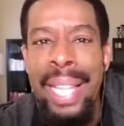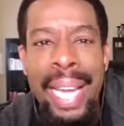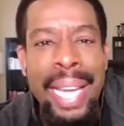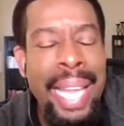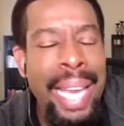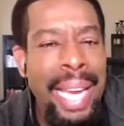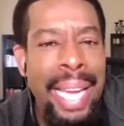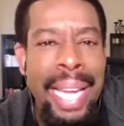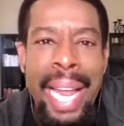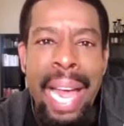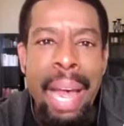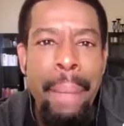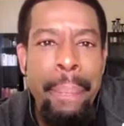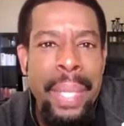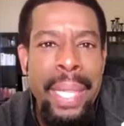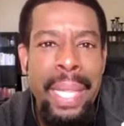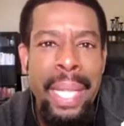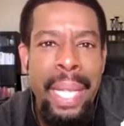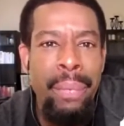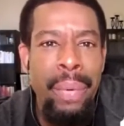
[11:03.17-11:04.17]
can't happen
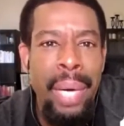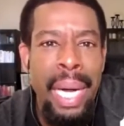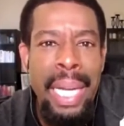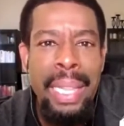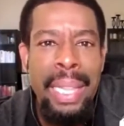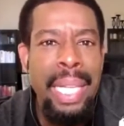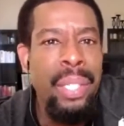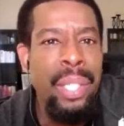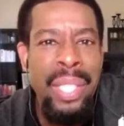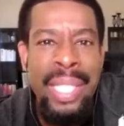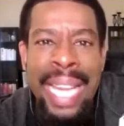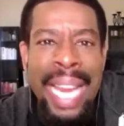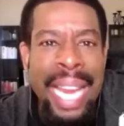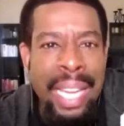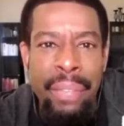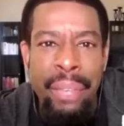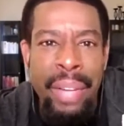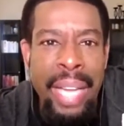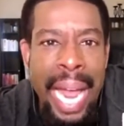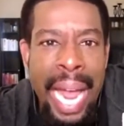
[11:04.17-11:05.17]
then, right? That just can't
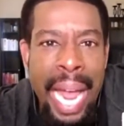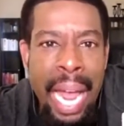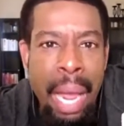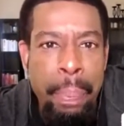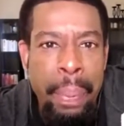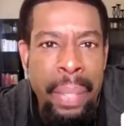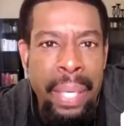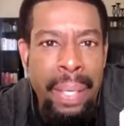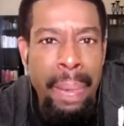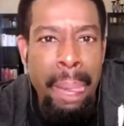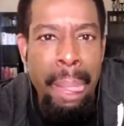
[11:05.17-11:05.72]
even happen.